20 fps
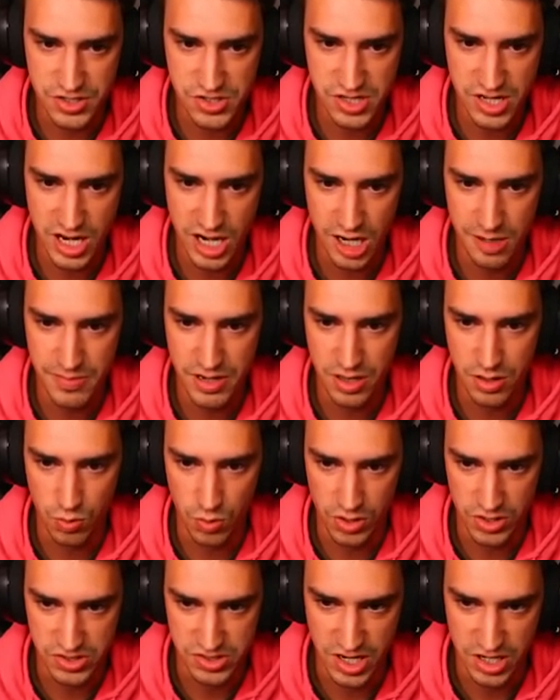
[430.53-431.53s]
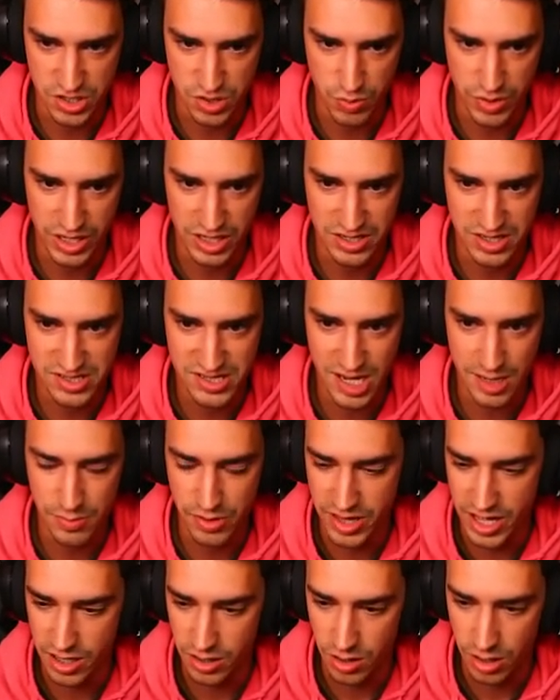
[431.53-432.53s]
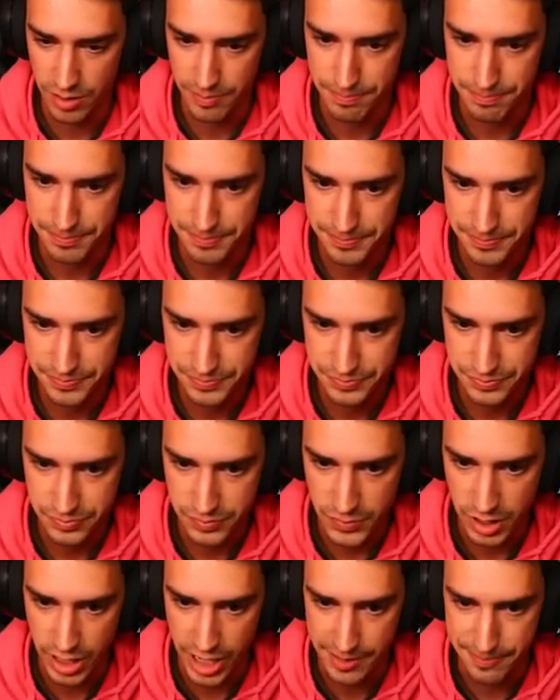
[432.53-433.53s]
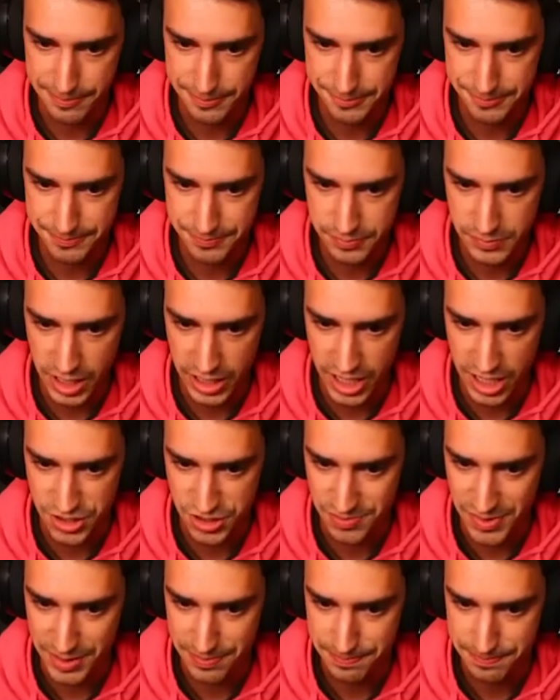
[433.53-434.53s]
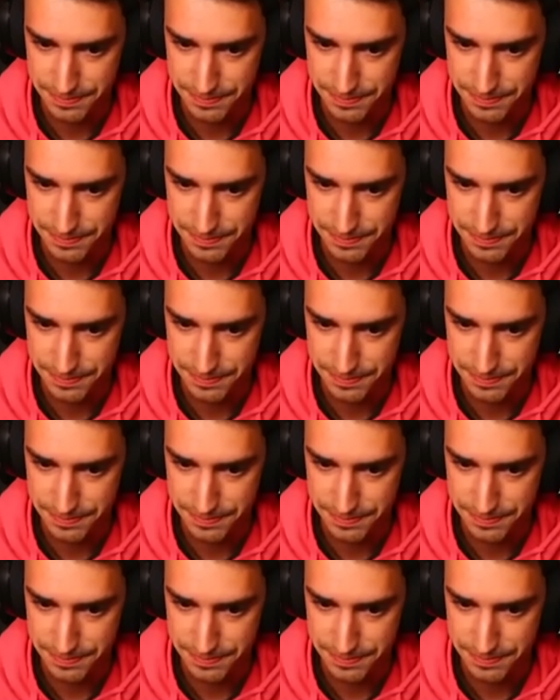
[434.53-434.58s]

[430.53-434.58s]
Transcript: Just carry me to the workstation. We can disable that alarm. All right, I got you, man.